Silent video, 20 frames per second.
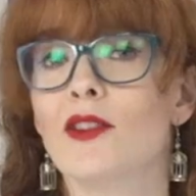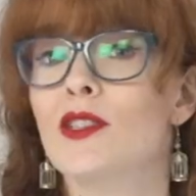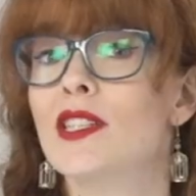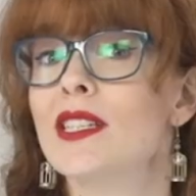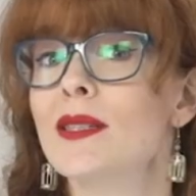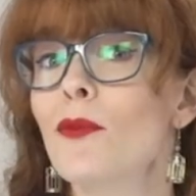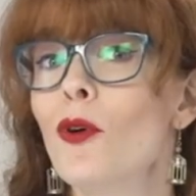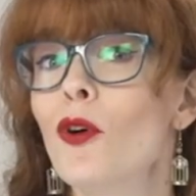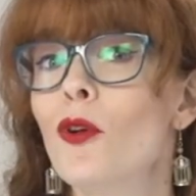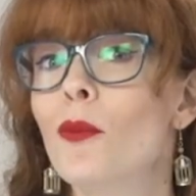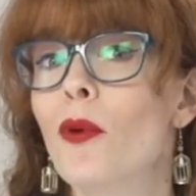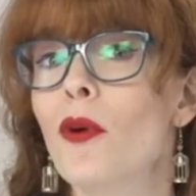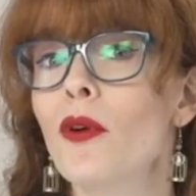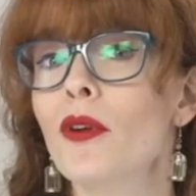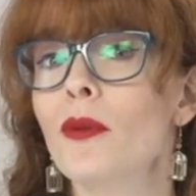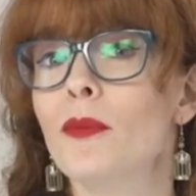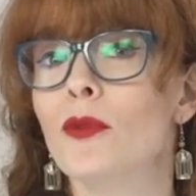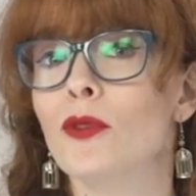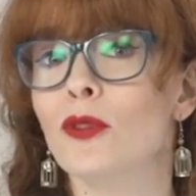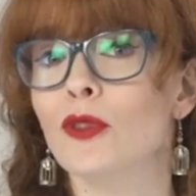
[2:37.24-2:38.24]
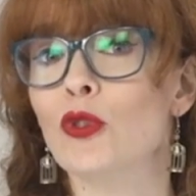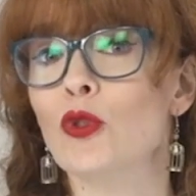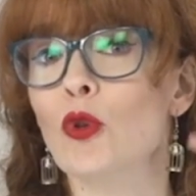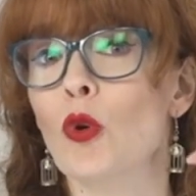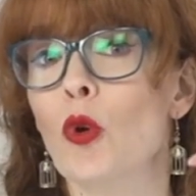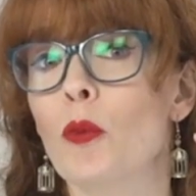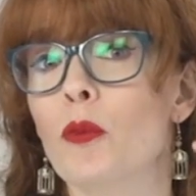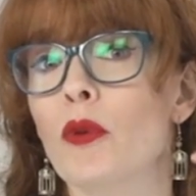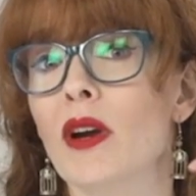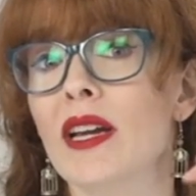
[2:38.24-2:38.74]
There are small portable
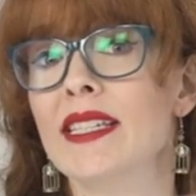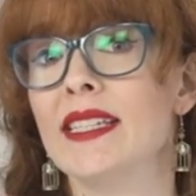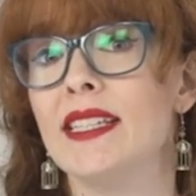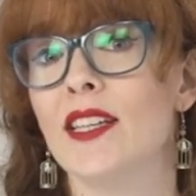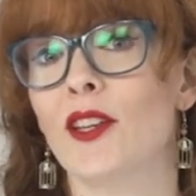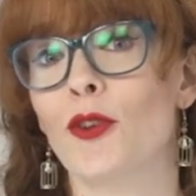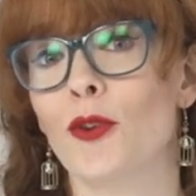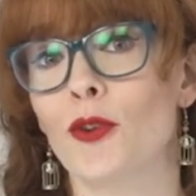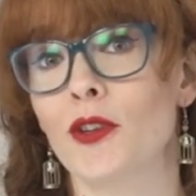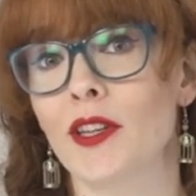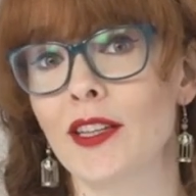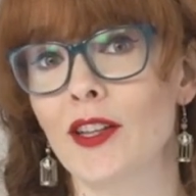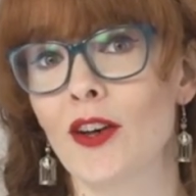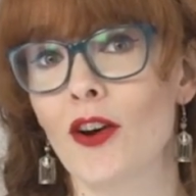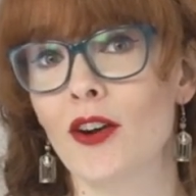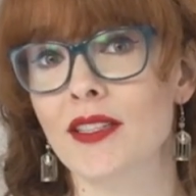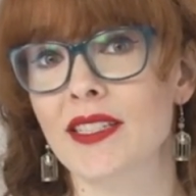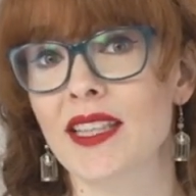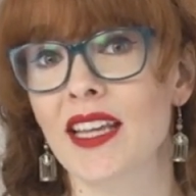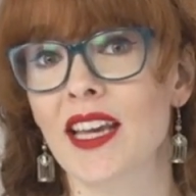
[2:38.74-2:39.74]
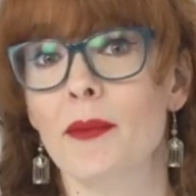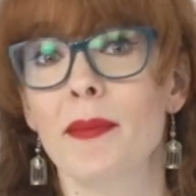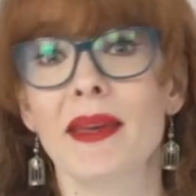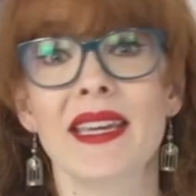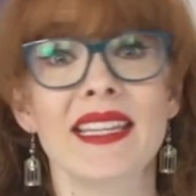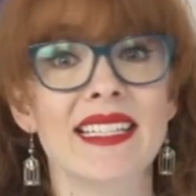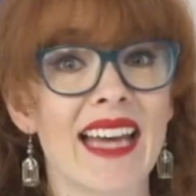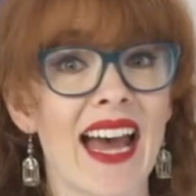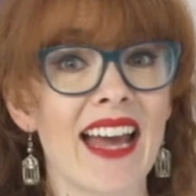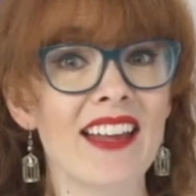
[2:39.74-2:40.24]
door brace security locks that can
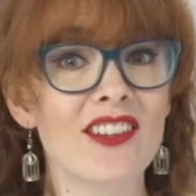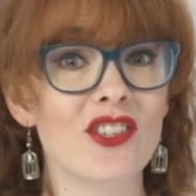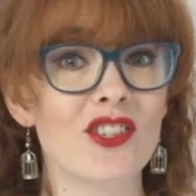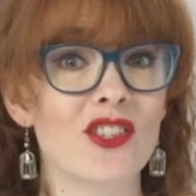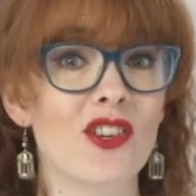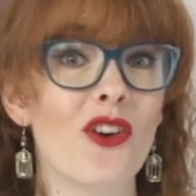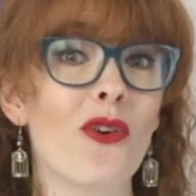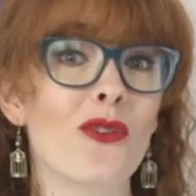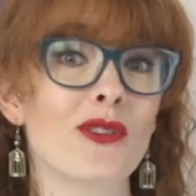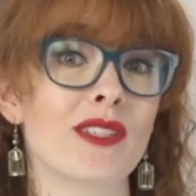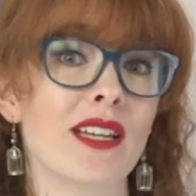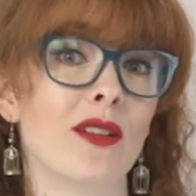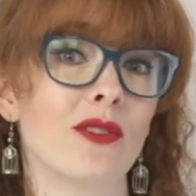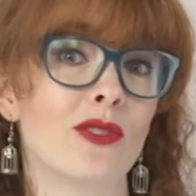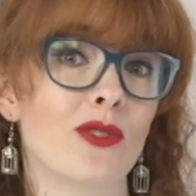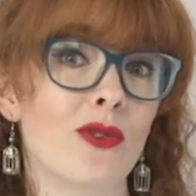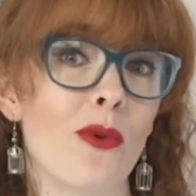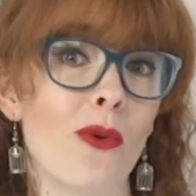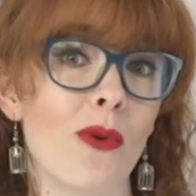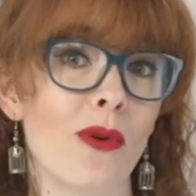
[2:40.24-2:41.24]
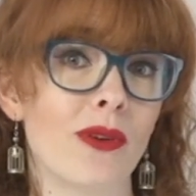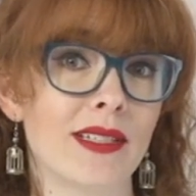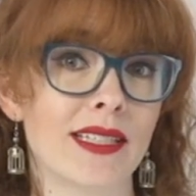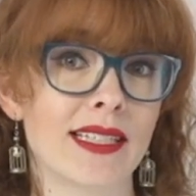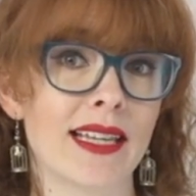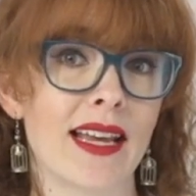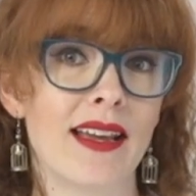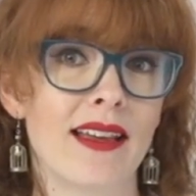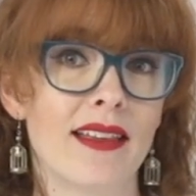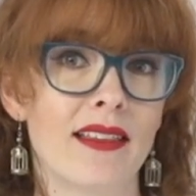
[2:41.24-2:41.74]
be attached to hotel doors.